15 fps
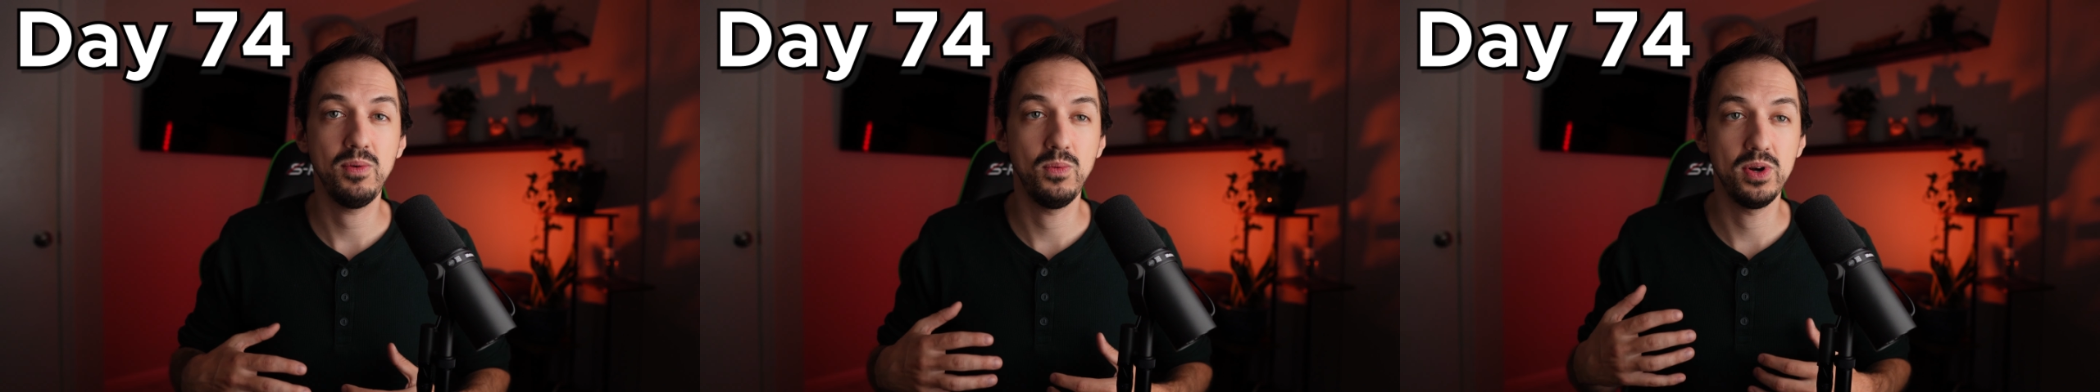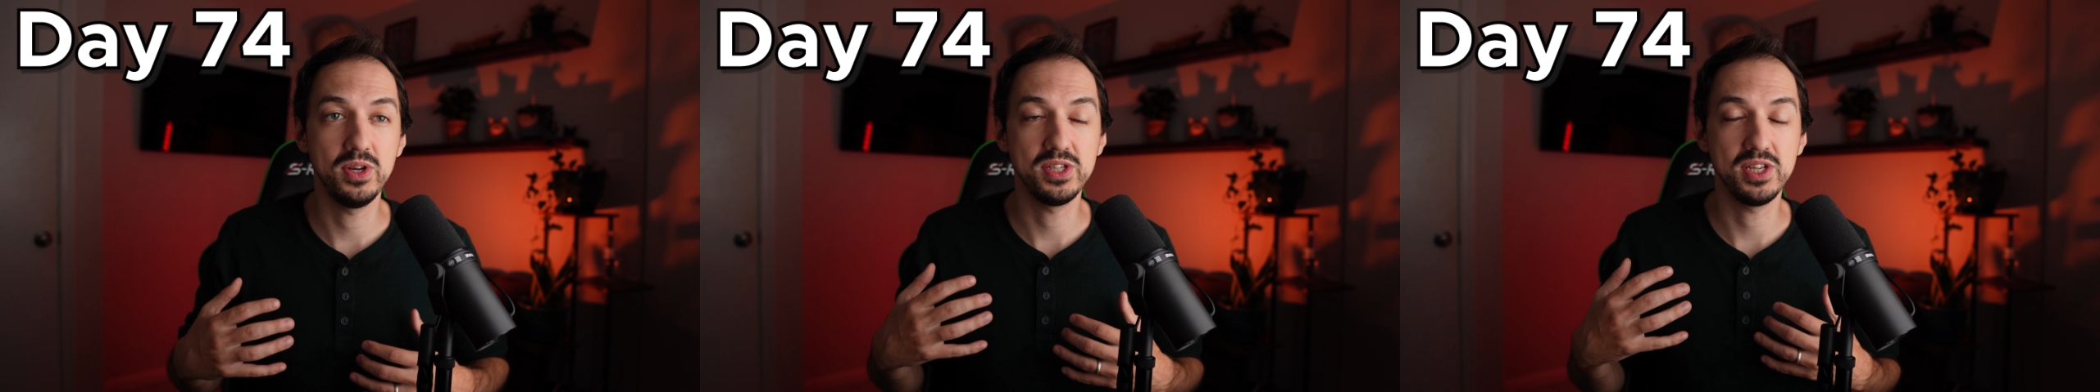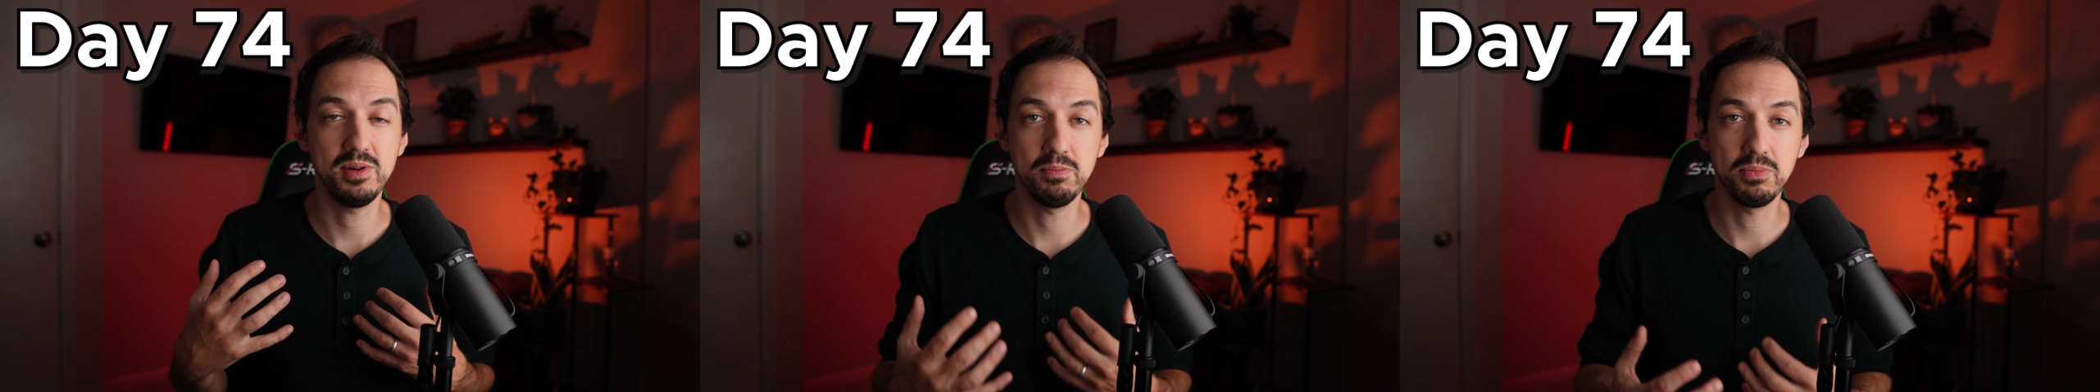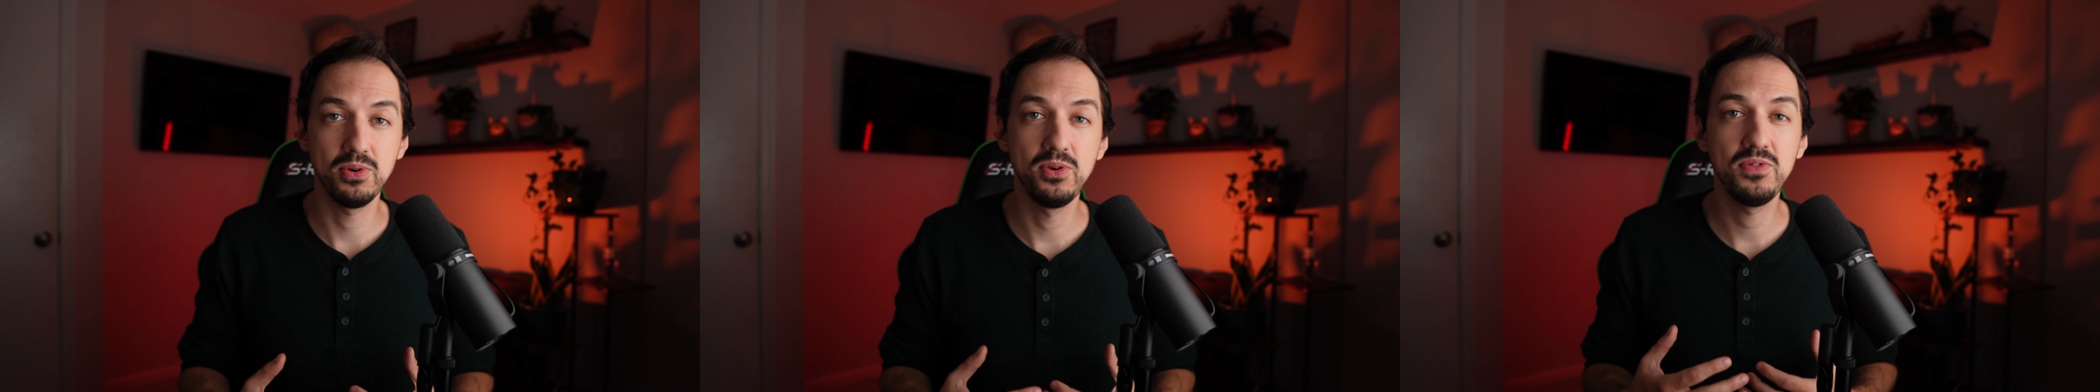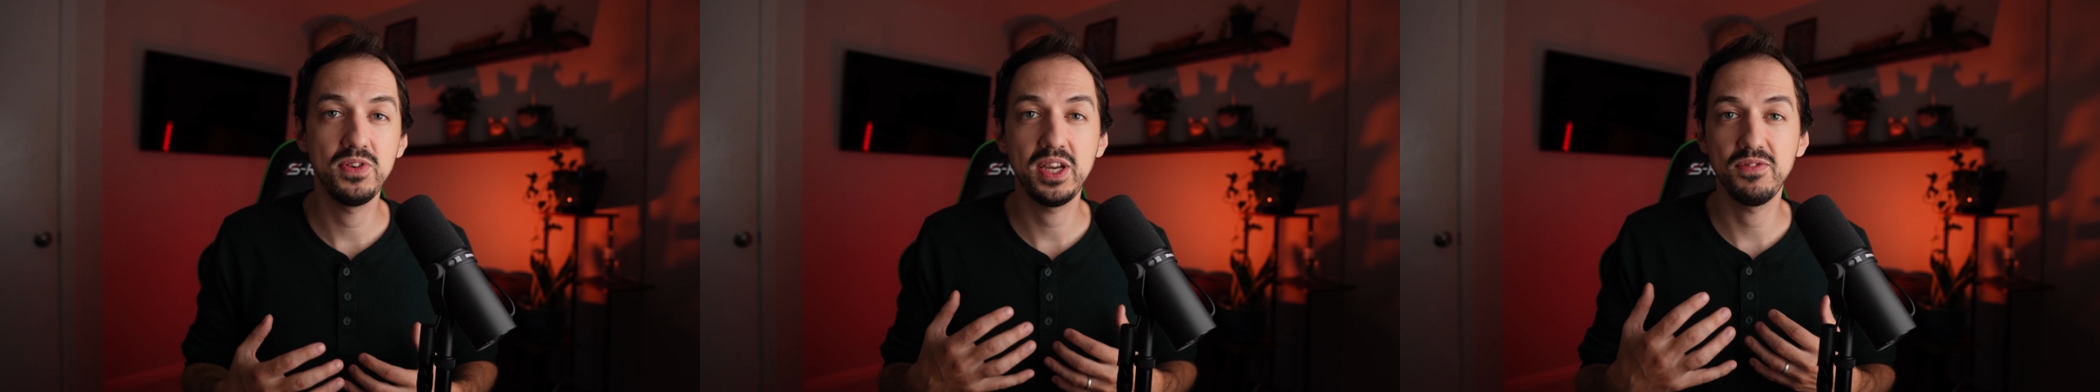was
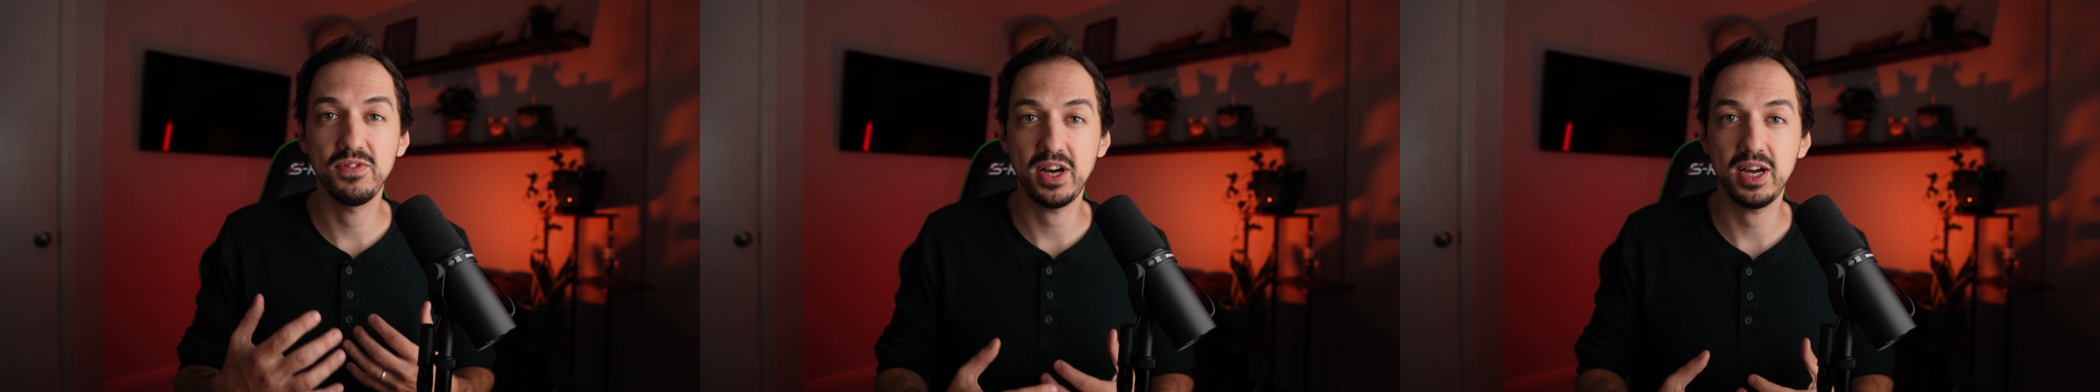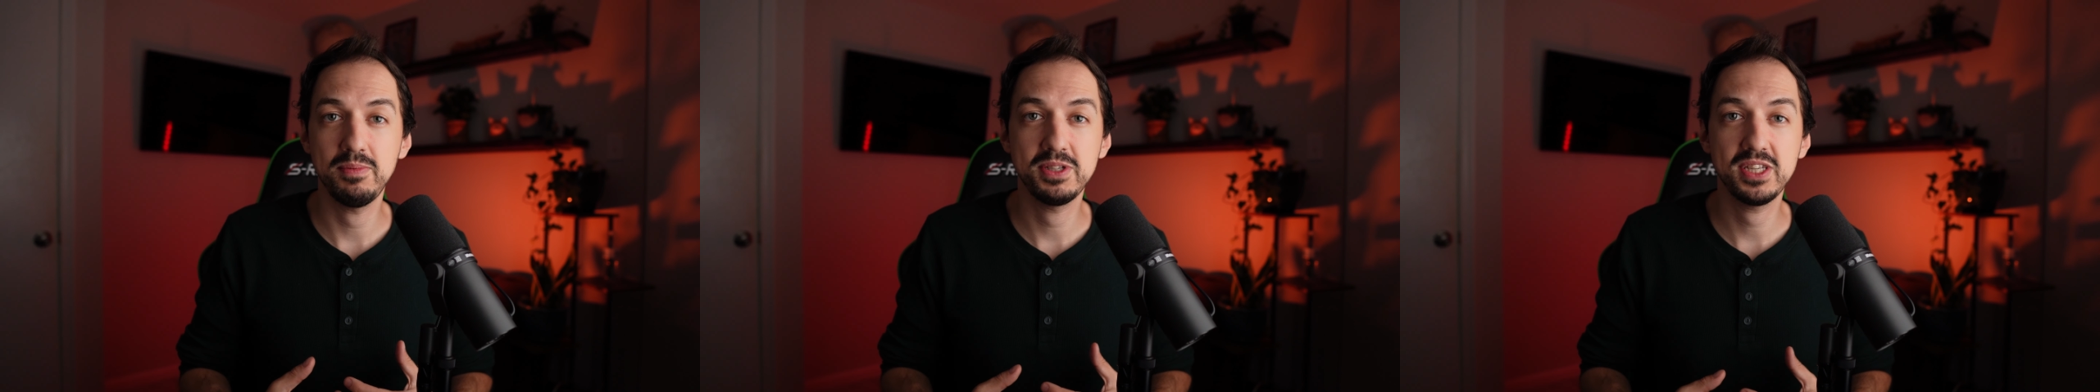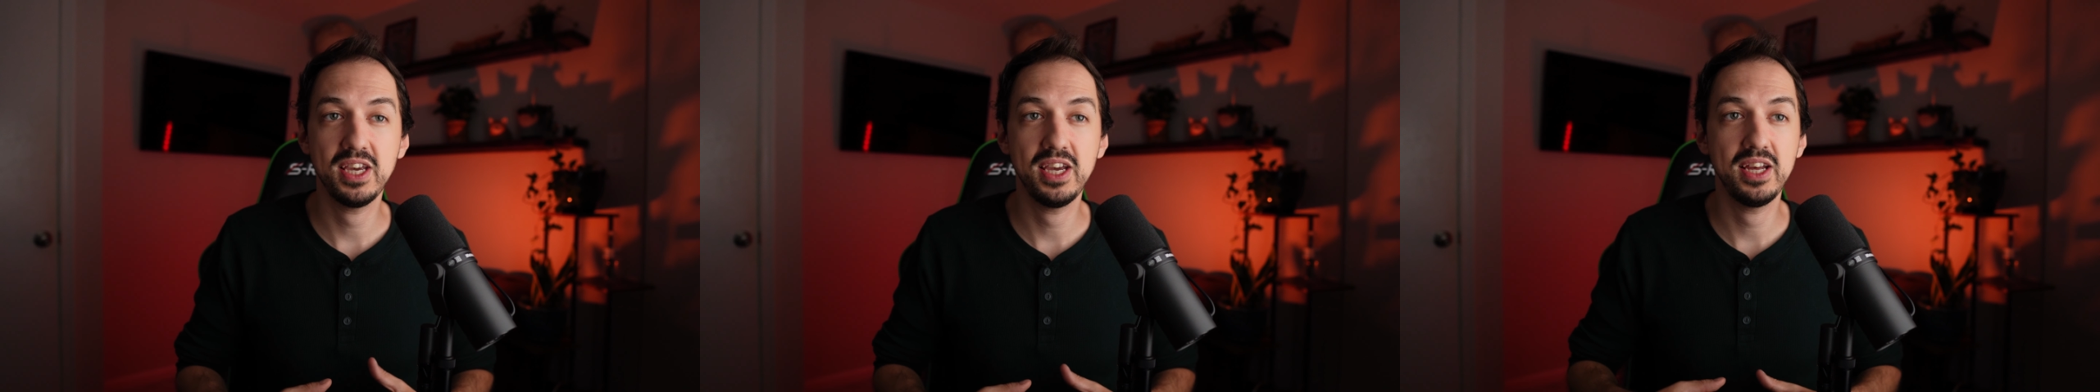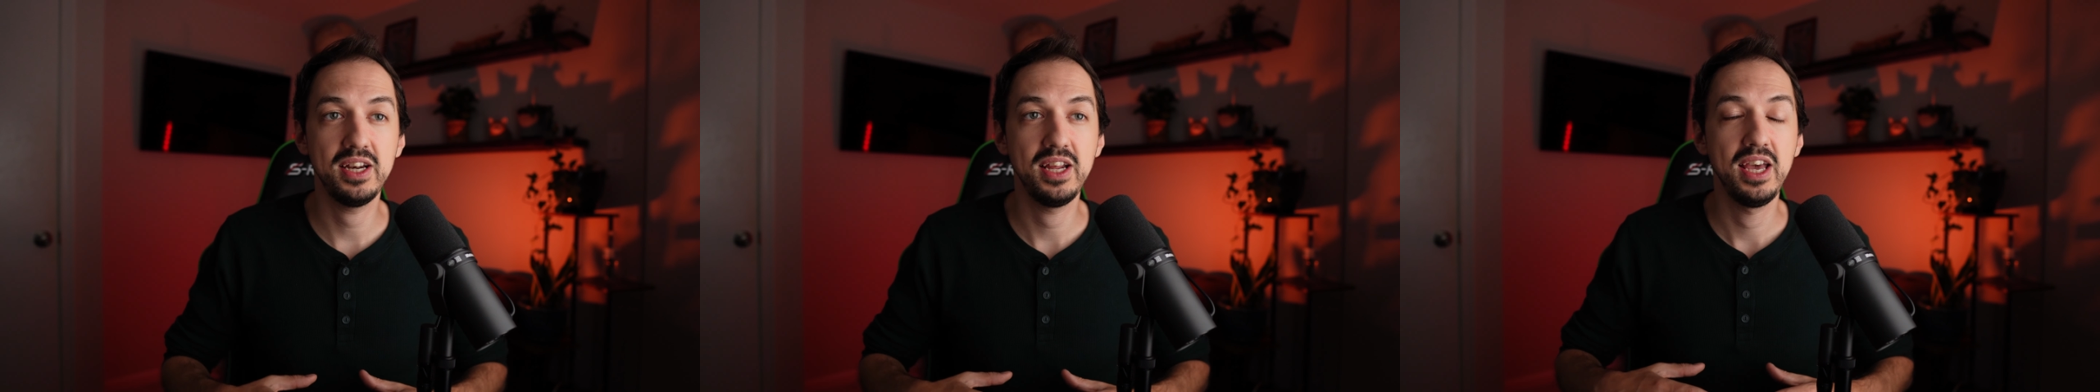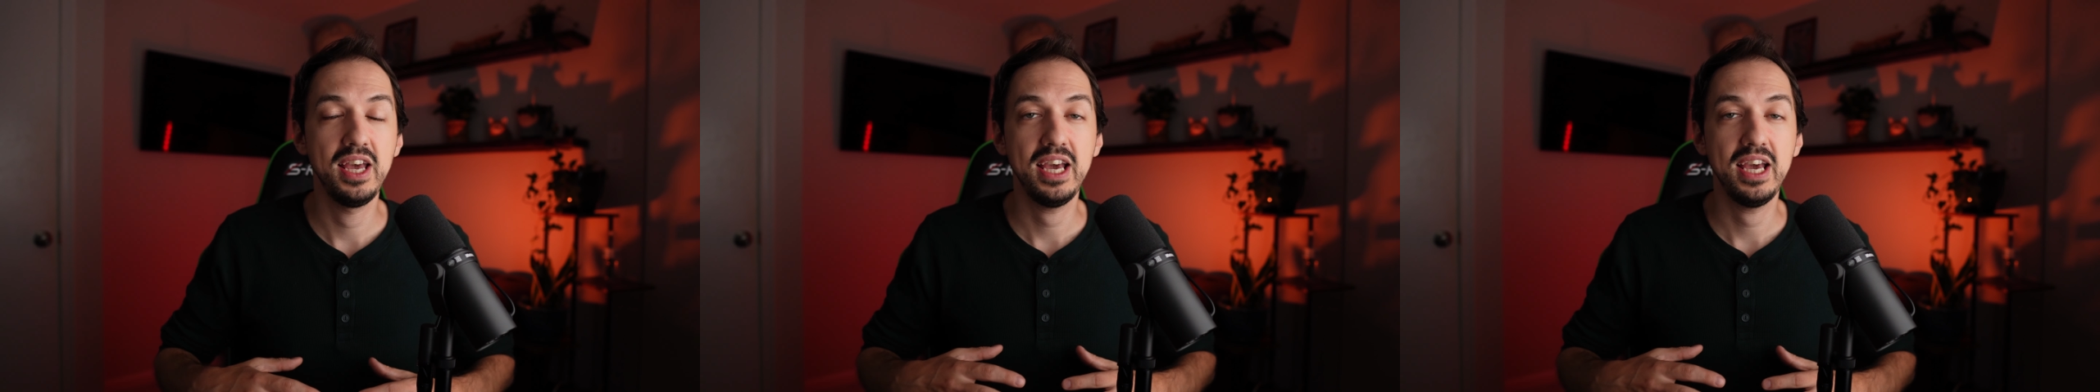improving VibeScan